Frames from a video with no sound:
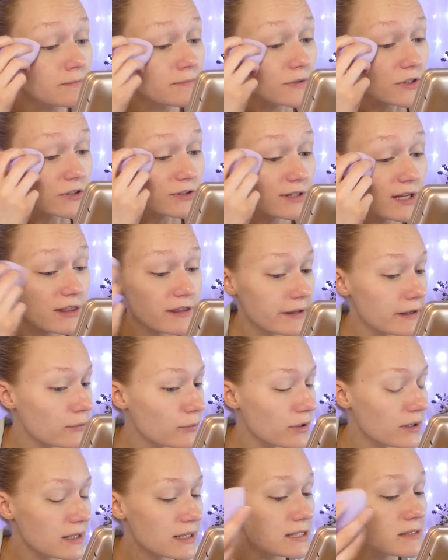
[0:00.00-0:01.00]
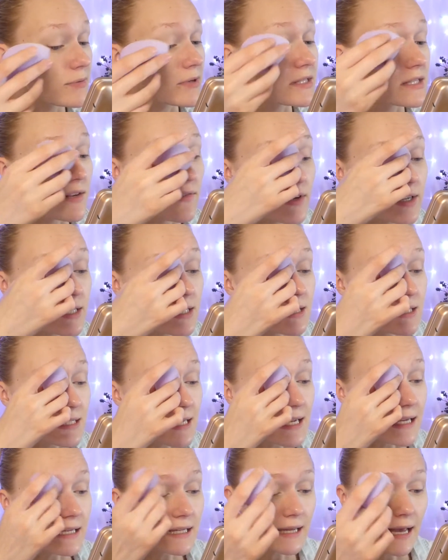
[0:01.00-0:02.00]
There's nothing really specific
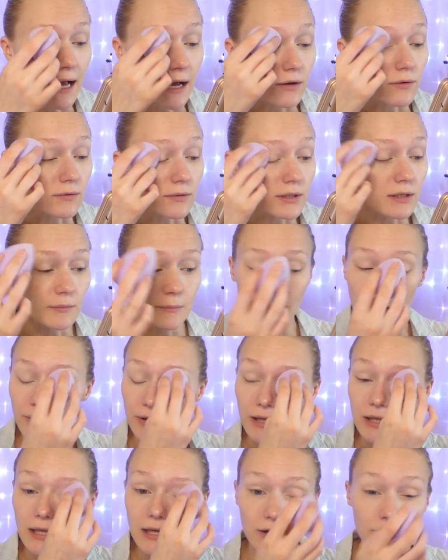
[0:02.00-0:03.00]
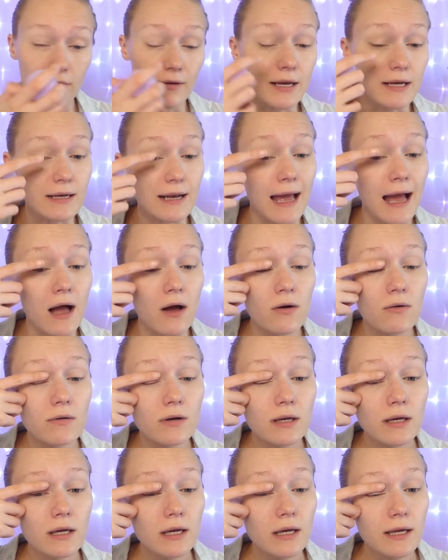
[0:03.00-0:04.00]
standing out about it here right now.
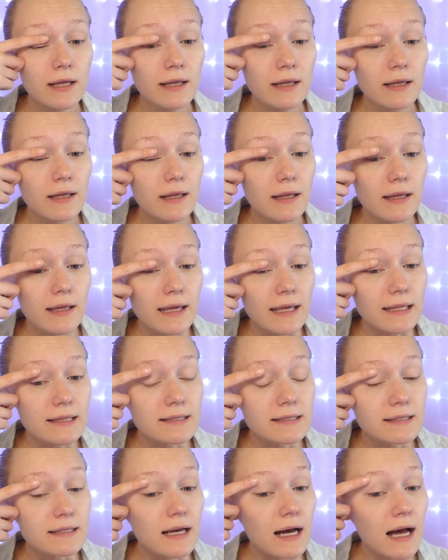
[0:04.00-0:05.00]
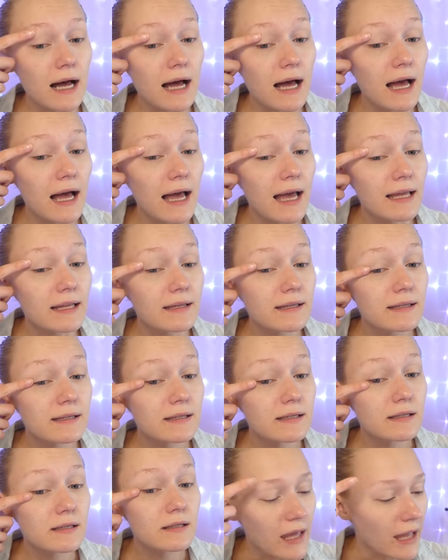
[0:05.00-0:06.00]
It
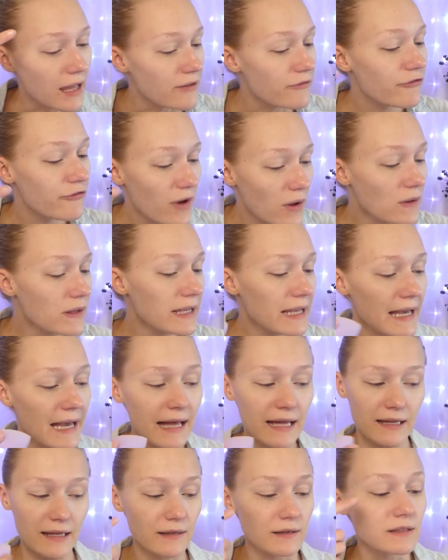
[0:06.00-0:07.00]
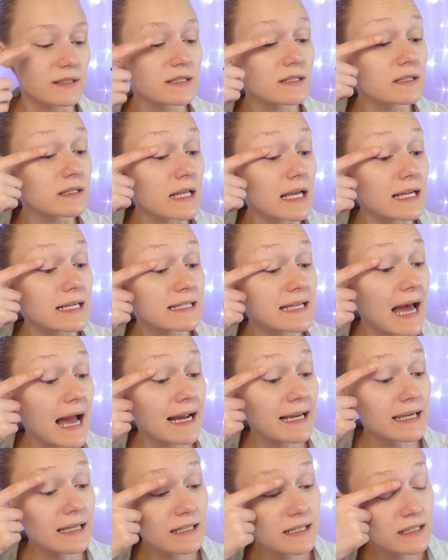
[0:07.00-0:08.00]
felt like it had like a slight
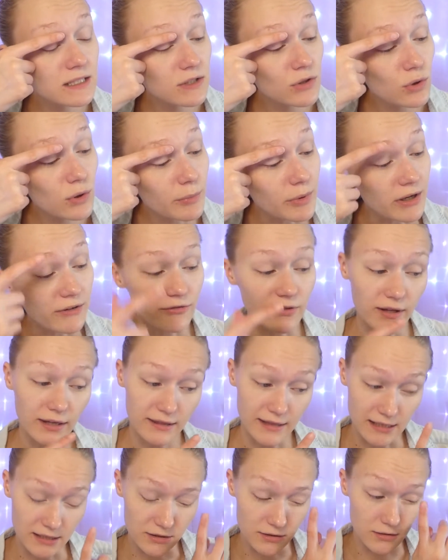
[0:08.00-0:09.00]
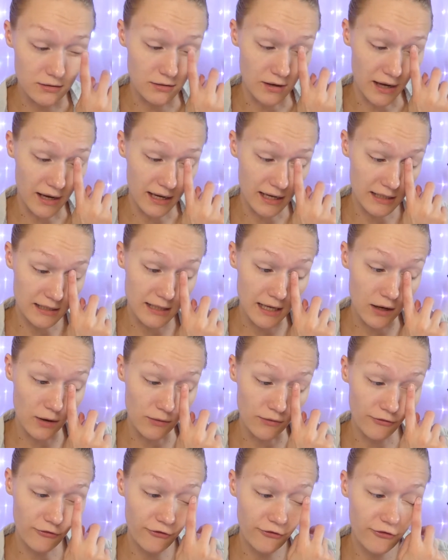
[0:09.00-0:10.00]
tackiness to it, but I feel like that's drying
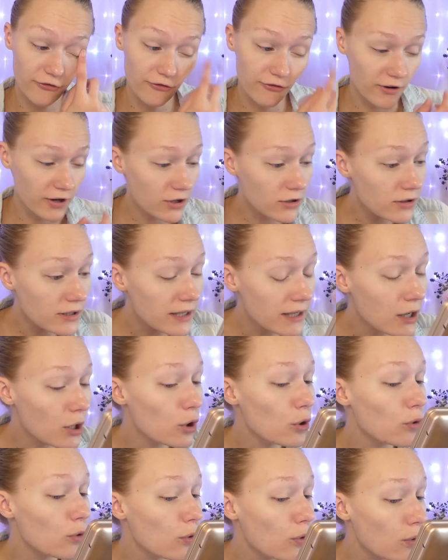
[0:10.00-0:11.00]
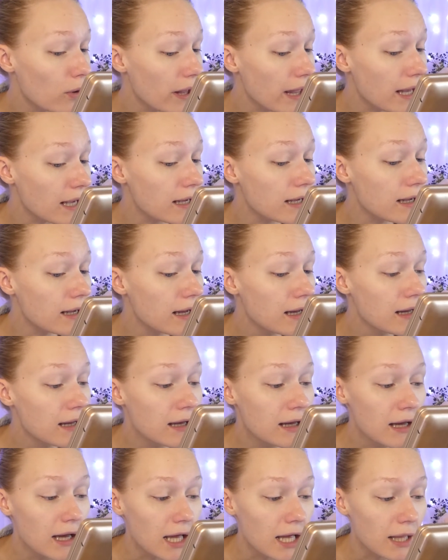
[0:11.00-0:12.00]
down fairly quick.
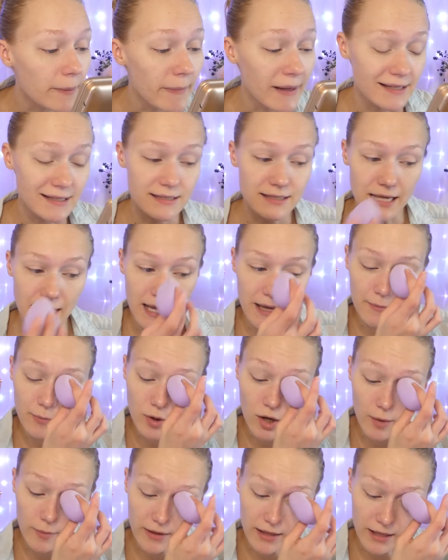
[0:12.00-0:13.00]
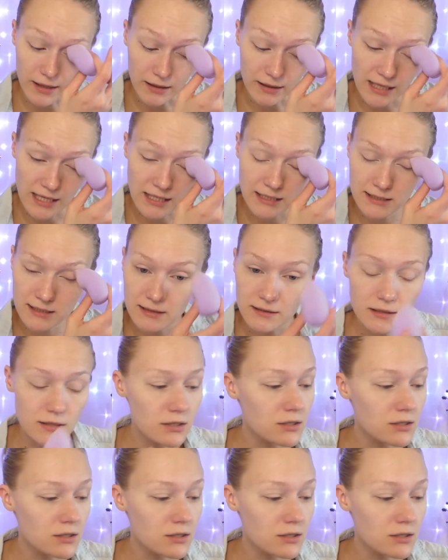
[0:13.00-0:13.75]
I'd say it probably leans